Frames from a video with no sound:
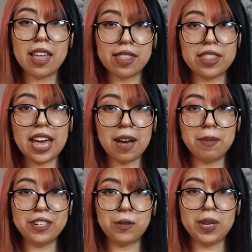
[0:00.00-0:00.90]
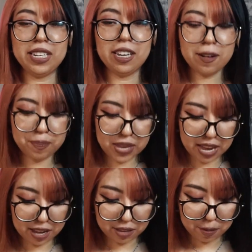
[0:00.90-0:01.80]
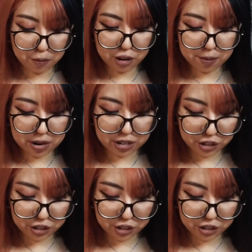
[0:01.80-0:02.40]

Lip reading: that much meaning. And pretty much